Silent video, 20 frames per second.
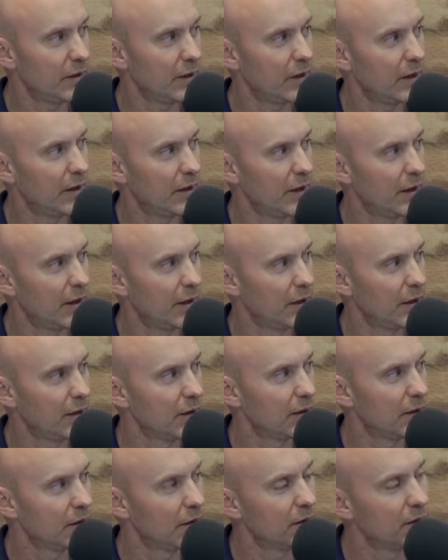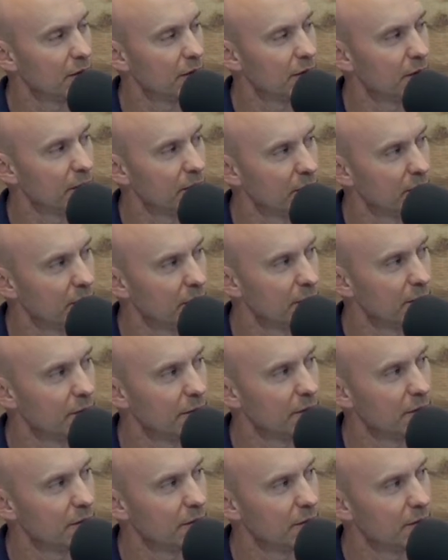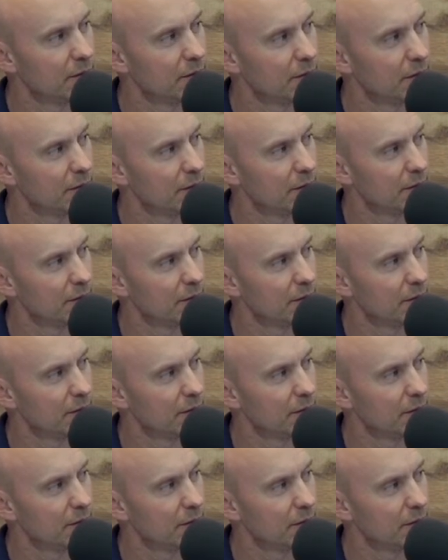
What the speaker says: (silent)